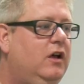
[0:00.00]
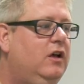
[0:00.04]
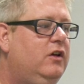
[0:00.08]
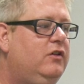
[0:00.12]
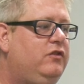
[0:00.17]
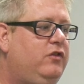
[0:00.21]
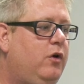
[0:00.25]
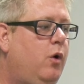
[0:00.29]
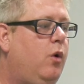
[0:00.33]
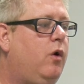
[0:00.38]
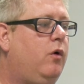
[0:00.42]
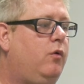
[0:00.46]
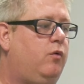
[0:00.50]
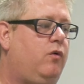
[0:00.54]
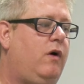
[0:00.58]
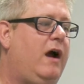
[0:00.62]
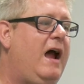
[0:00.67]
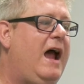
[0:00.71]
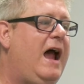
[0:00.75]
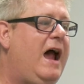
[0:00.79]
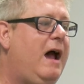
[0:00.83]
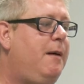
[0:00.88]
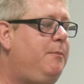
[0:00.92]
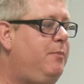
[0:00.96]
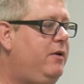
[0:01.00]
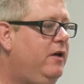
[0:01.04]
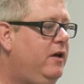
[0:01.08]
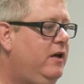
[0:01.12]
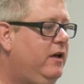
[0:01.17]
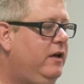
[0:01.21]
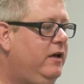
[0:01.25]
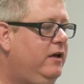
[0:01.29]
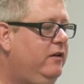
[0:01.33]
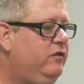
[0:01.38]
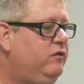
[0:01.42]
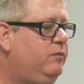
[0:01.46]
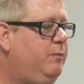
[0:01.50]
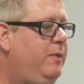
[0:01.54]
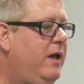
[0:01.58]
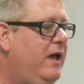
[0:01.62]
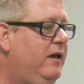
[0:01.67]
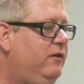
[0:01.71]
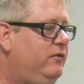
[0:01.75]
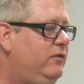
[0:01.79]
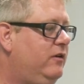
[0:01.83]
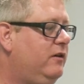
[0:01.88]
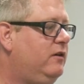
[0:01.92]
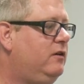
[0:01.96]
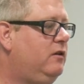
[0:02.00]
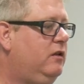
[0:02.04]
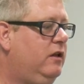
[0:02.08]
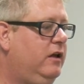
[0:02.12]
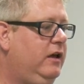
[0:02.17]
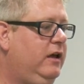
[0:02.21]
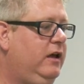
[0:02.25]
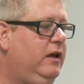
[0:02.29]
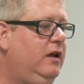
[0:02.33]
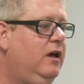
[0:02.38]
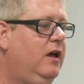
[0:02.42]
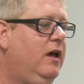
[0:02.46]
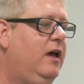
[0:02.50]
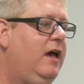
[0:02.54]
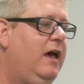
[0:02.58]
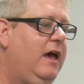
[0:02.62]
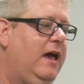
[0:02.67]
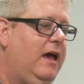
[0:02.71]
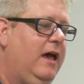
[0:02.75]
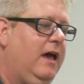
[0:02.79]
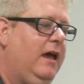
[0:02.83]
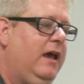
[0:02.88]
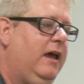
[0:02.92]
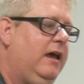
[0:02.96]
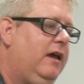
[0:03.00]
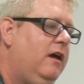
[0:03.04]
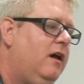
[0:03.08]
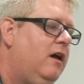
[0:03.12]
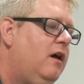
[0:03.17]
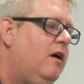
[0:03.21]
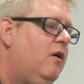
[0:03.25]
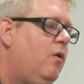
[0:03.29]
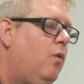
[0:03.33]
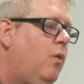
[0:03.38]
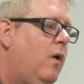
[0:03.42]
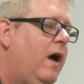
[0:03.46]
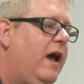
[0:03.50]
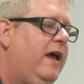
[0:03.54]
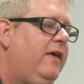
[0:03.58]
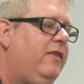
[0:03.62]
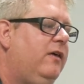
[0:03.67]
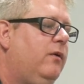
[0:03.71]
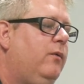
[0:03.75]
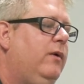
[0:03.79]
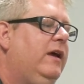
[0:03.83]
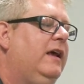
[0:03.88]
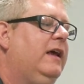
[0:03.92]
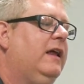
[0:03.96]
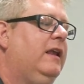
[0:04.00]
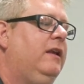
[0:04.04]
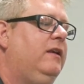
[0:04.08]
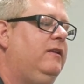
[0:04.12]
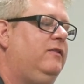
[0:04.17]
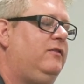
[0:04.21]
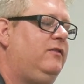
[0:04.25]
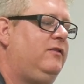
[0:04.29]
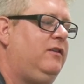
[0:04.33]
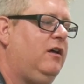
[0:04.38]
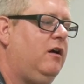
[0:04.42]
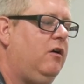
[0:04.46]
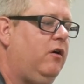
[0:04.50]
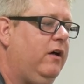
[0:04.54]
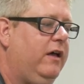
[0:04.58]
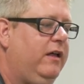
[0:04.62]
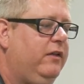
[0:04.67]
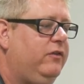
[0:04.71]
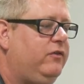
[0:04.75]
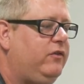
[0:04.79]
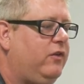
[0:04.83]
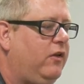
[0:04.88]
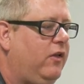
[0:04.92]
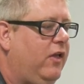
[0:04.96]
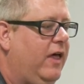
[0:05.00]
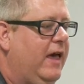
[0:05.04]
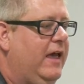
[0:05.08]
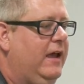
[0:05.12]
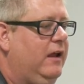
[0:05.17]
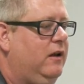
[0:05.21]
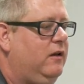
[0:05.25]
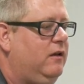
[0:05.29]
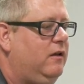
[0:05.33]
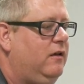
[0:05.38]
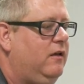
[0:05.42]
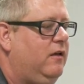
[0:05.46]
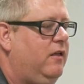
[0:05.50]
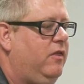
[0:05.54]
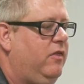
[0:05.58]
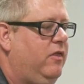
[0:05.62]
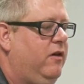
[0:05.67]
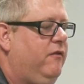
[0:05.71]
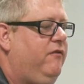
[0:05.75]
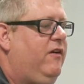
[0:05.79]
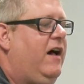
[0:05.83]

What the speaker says: So a wrap is basically a way that we can still insulate the